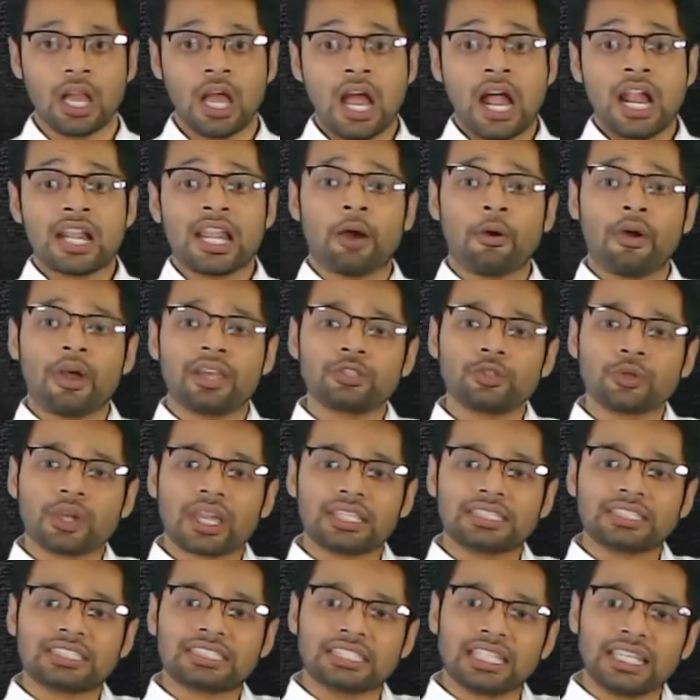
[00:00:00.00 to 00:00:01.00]
Now as you
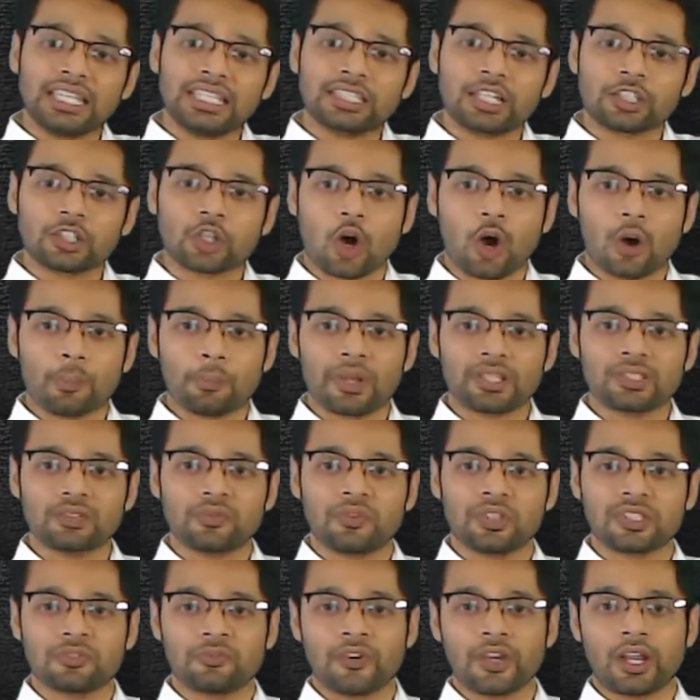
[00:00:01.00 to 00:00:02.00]
can see, the topics
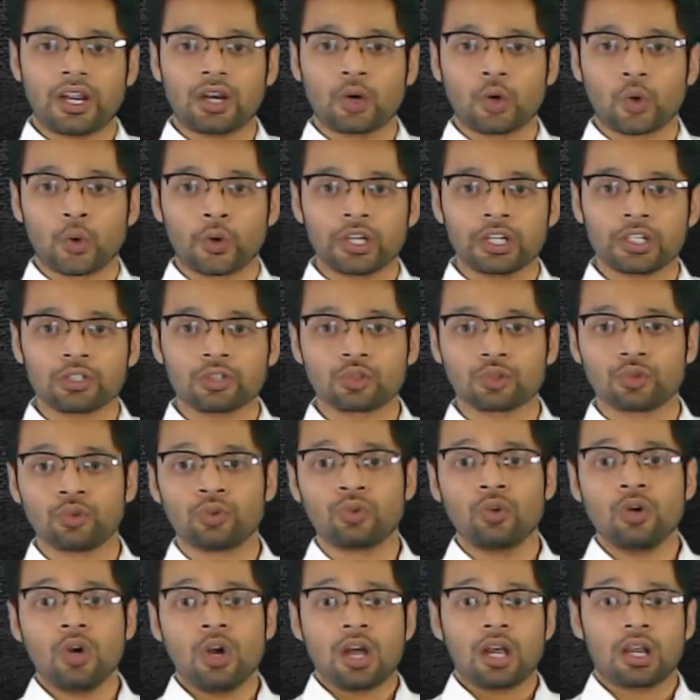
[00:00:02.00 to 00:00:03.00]
which we are going
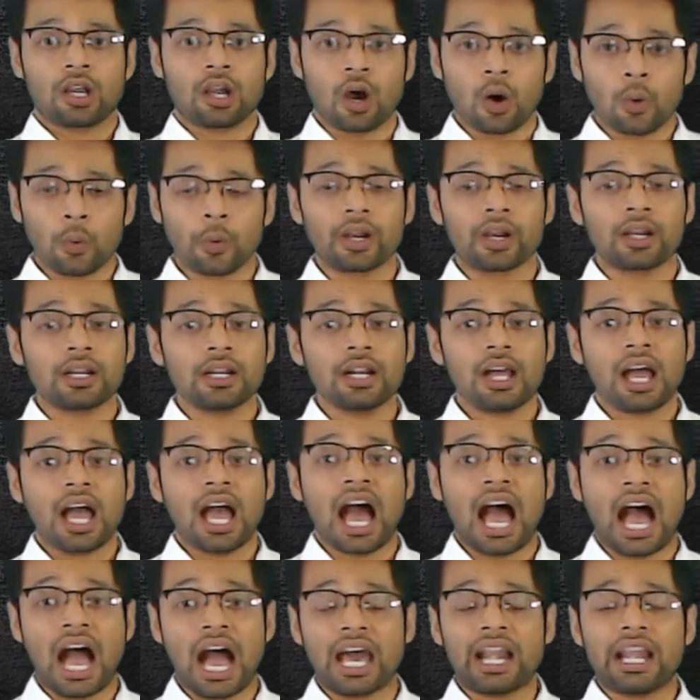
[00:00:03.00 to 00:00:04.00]
to cover
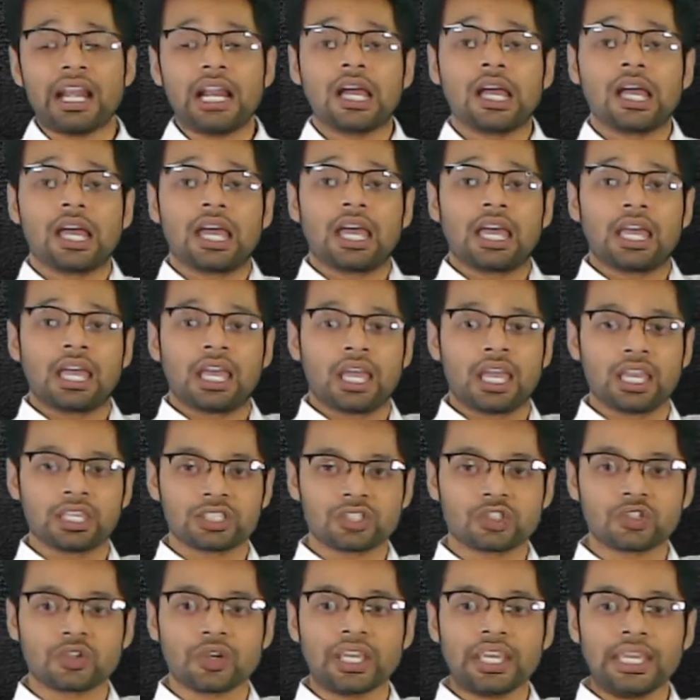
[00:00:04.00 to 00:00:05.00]
are
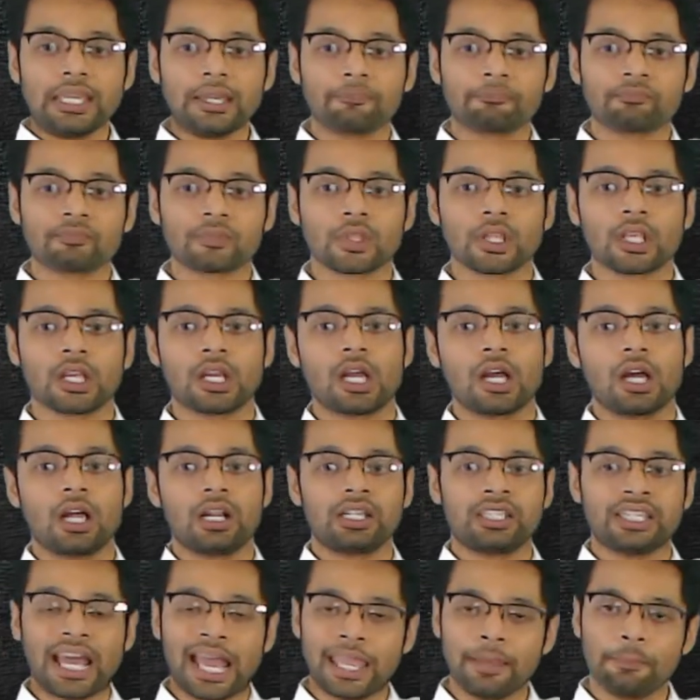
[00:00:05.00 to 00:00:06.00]
history,
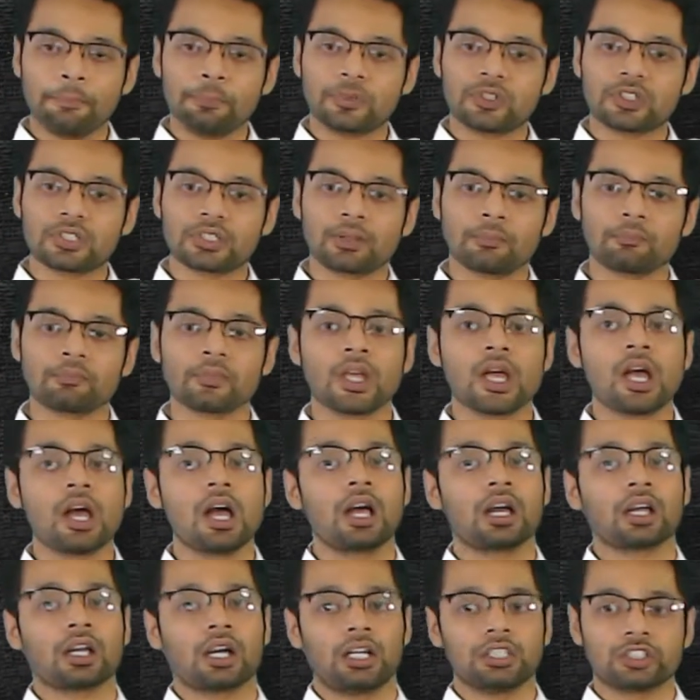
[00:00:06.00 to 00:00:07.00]
types,
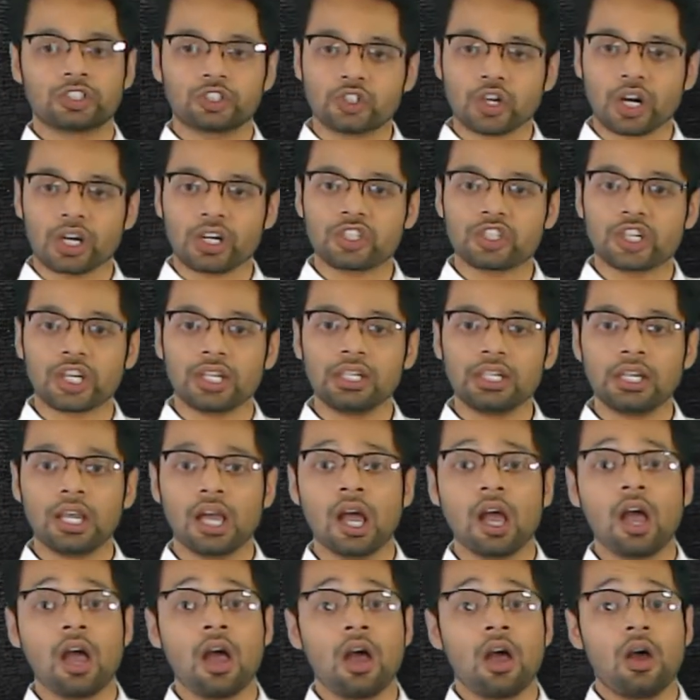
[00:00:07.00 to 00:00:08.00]

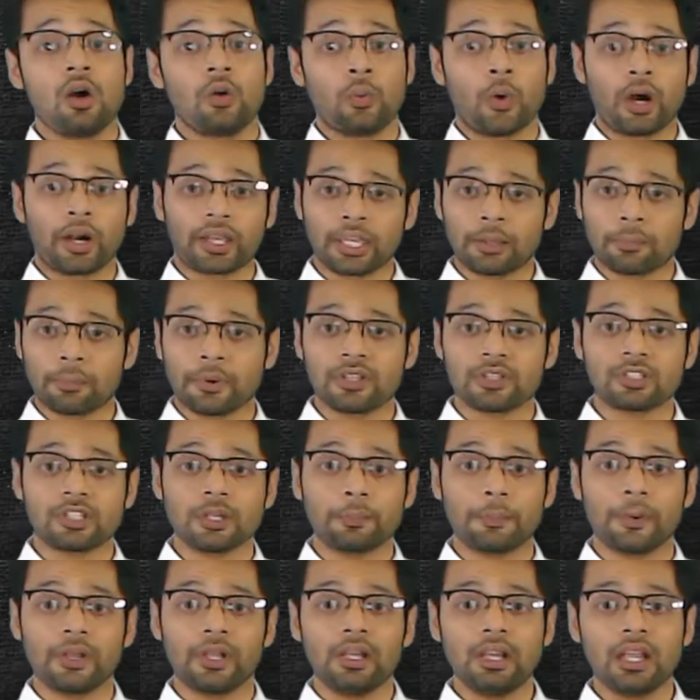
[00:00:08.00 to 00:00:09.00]
construction, working
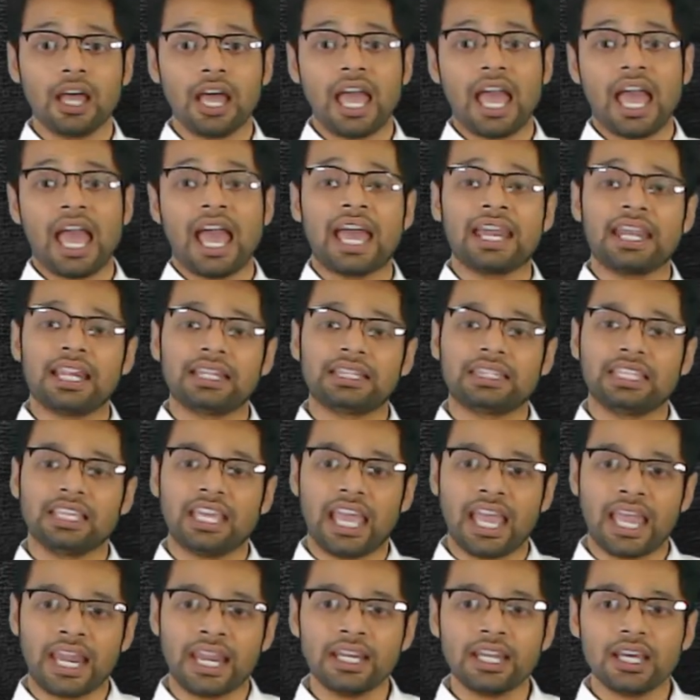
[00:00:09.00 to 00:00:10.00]
principle, and at the
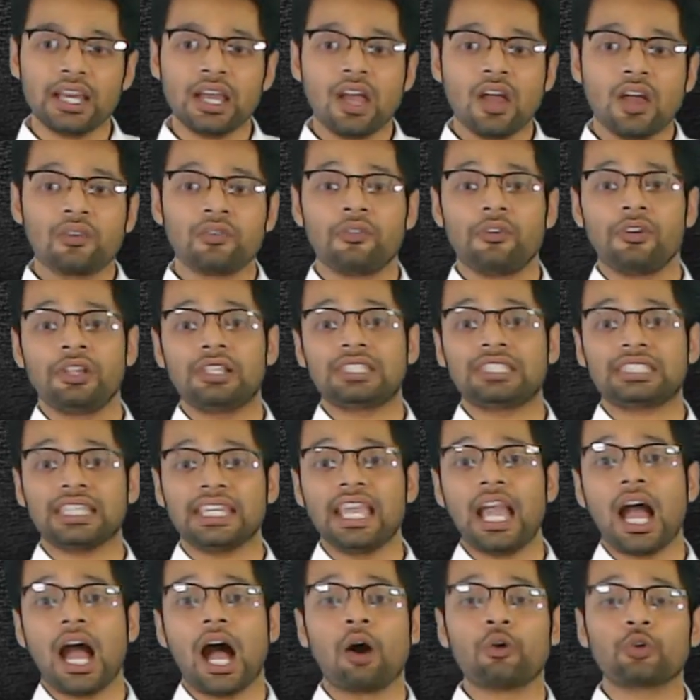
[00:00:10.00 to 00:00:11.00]
end we will see
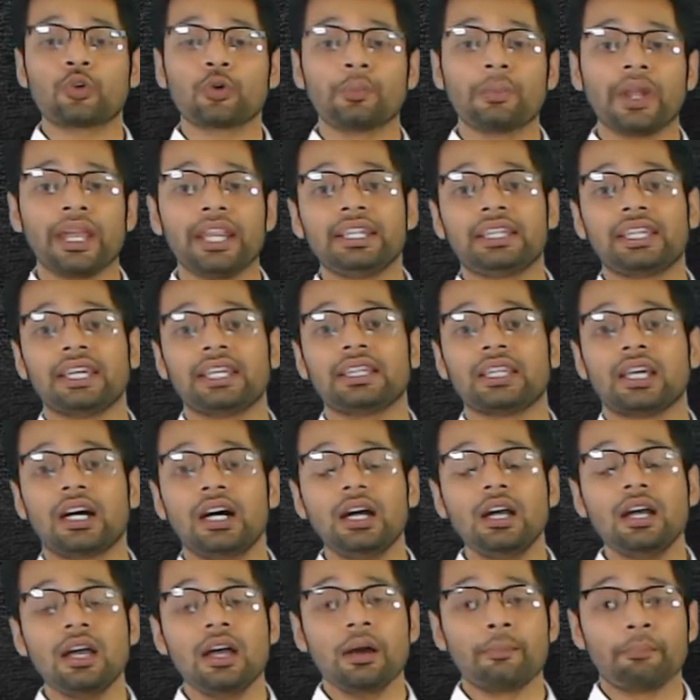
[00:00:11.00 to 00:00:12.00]
how to maintain
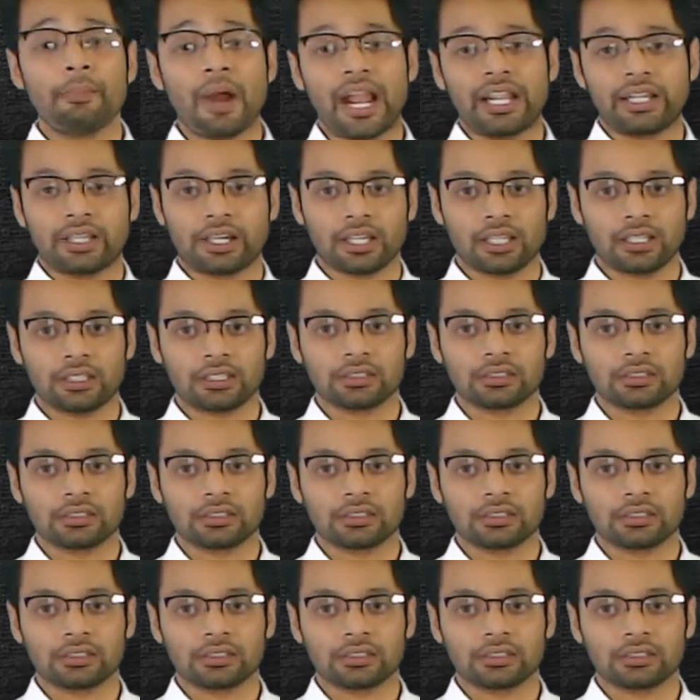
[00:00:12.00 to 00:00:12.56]
the battery.